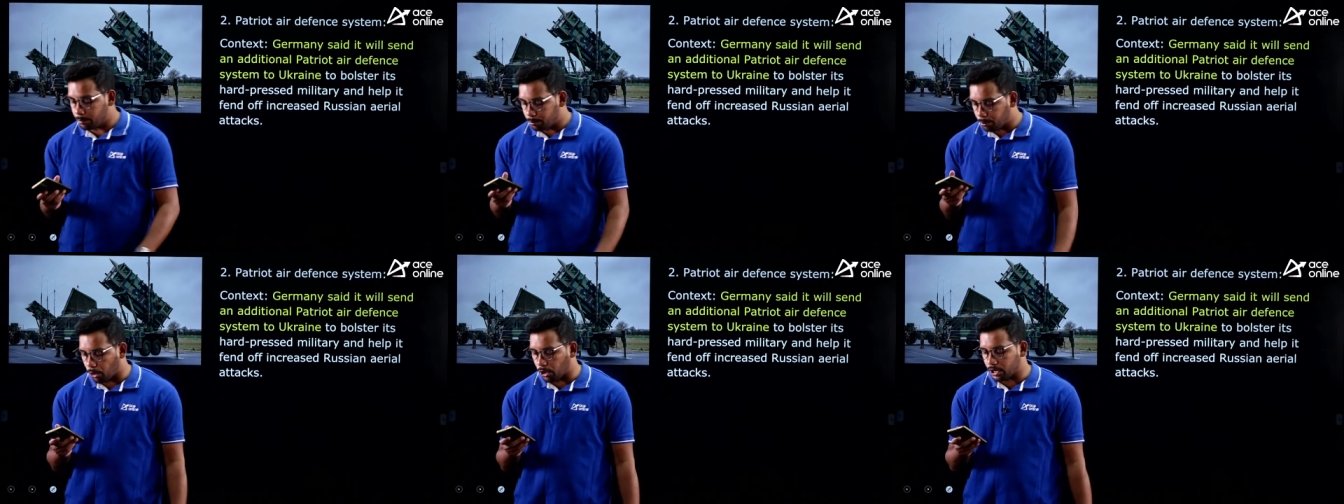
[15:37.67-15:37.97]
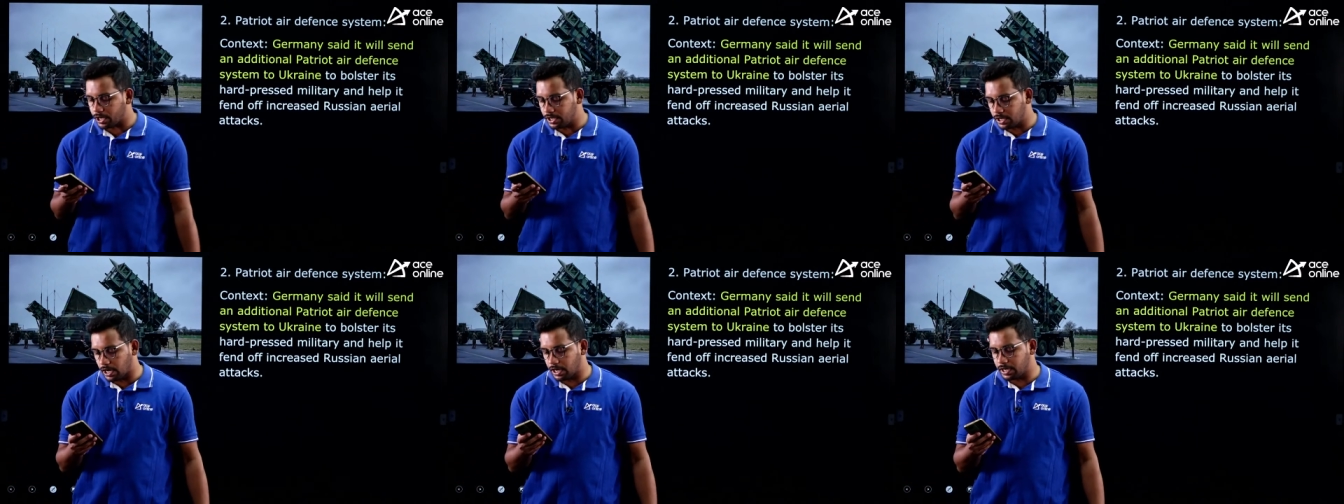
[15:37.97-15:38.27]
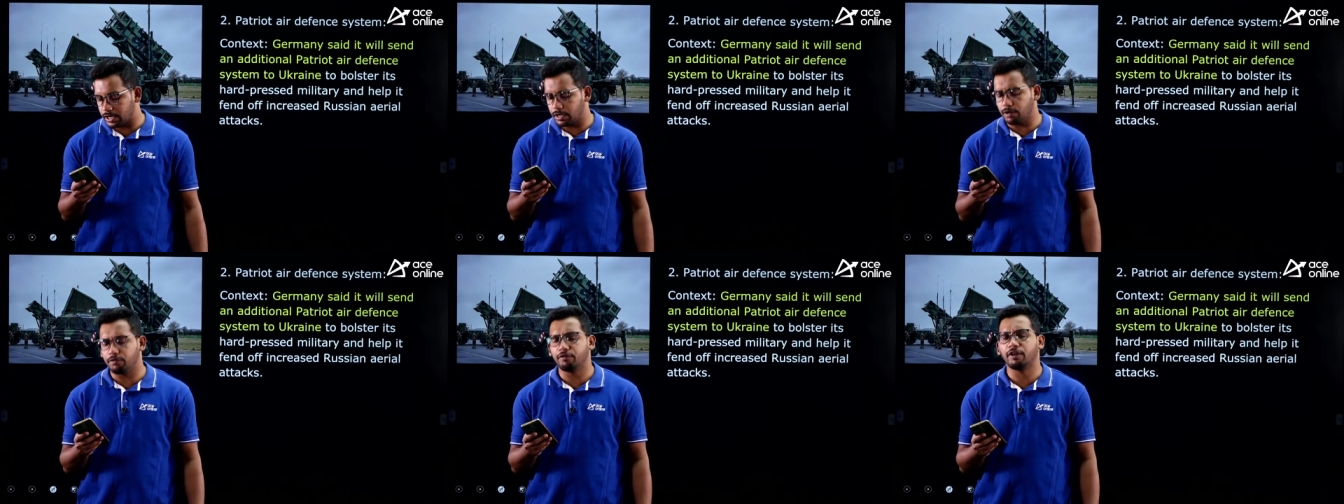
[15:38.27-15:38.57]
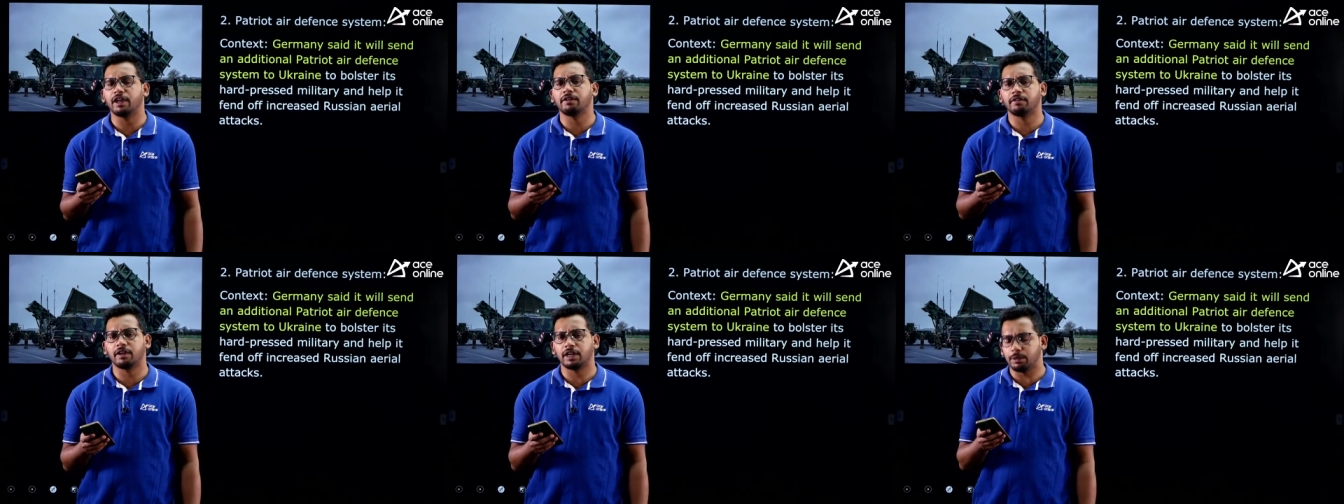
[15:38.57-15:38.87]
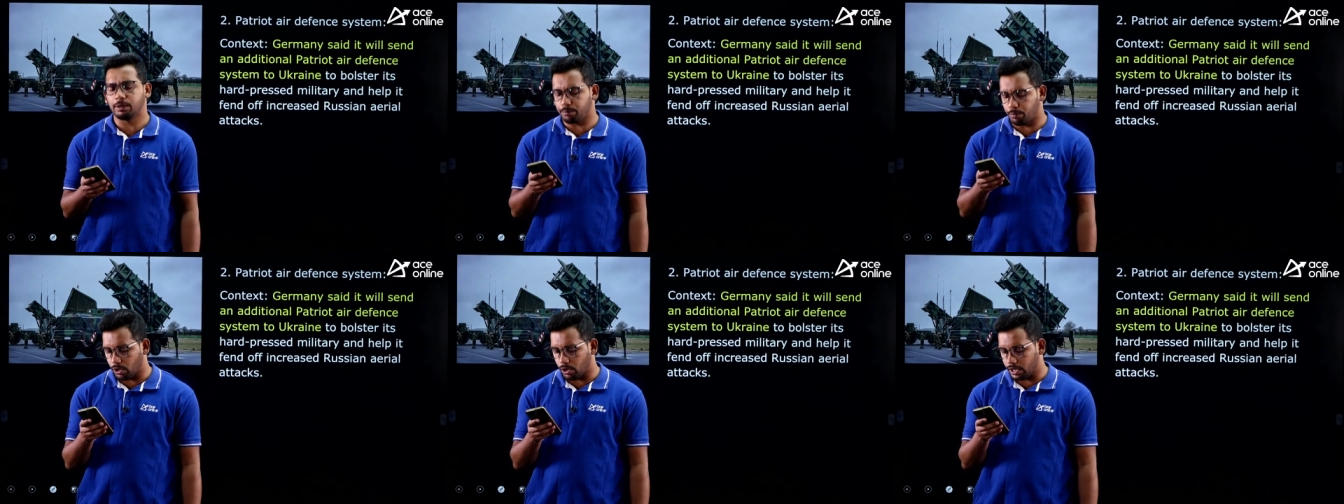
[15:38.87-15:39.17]
important article, very very
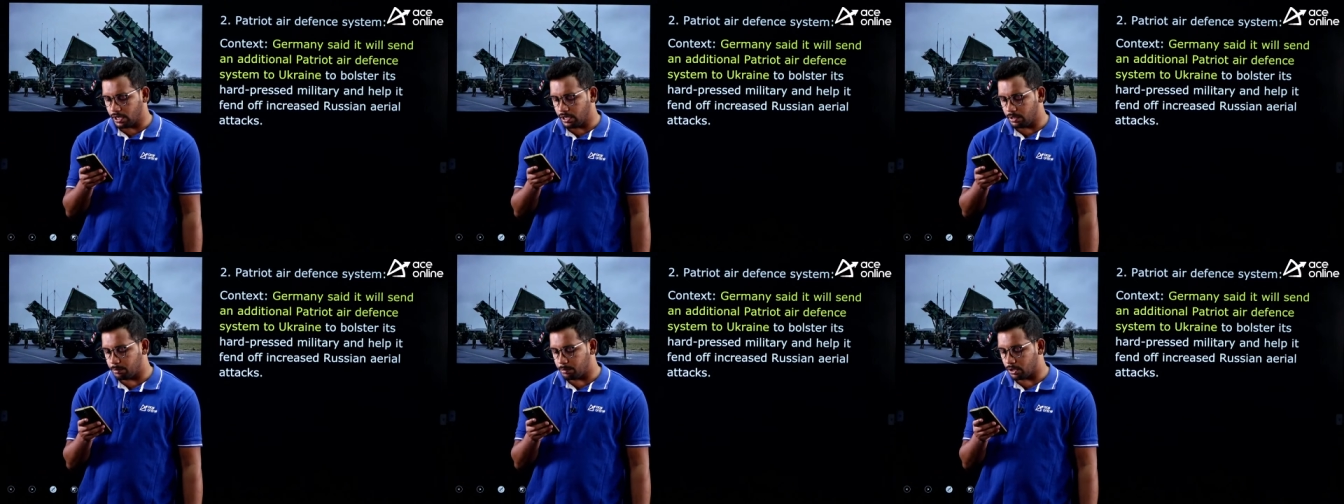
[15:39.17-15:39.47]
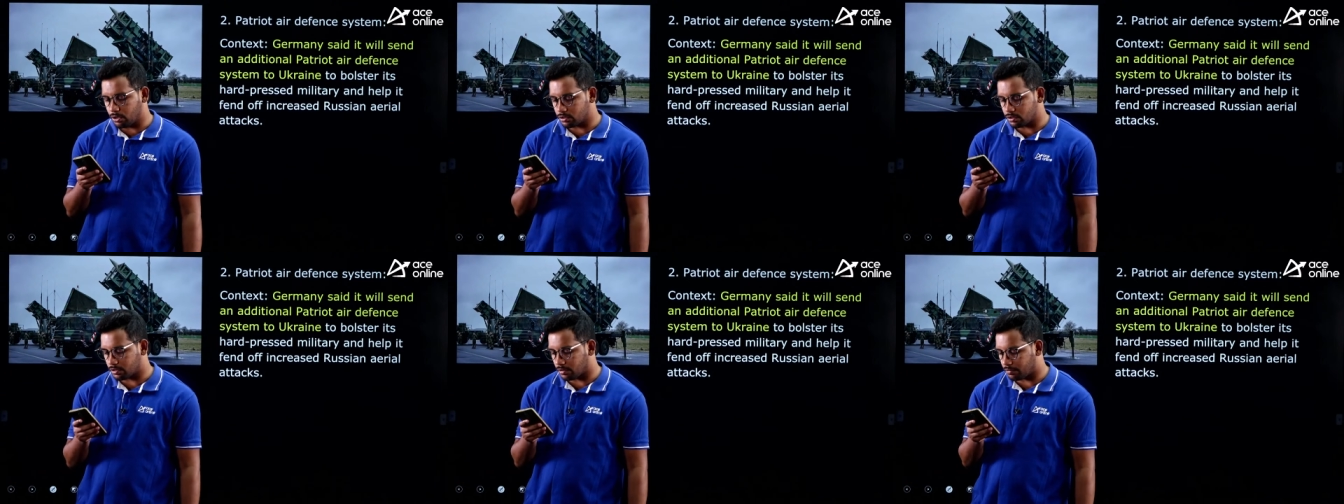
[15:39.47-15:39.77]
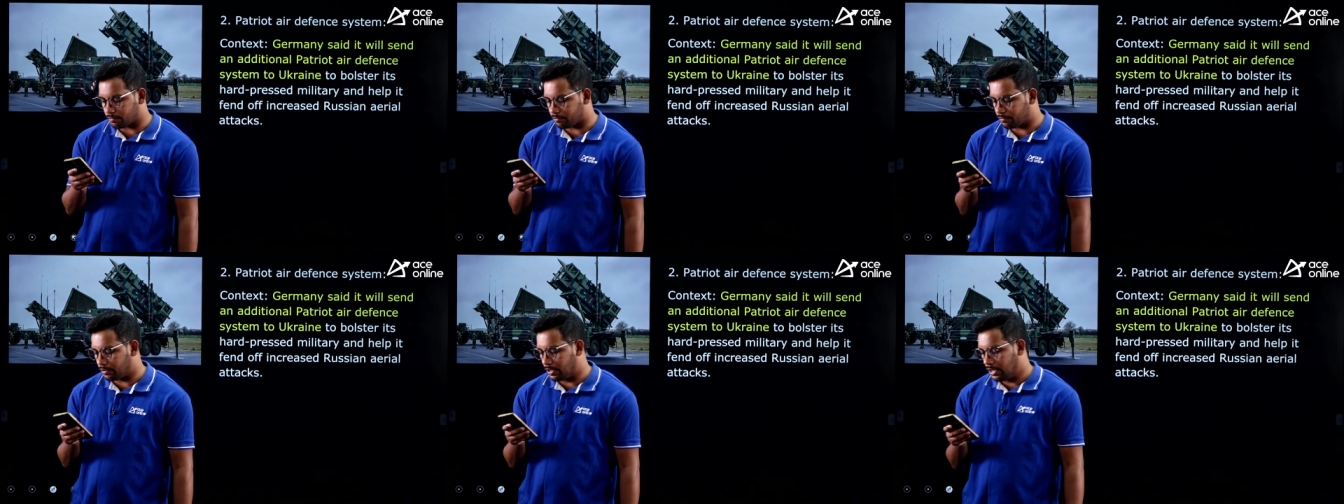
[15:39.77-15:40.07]
important because of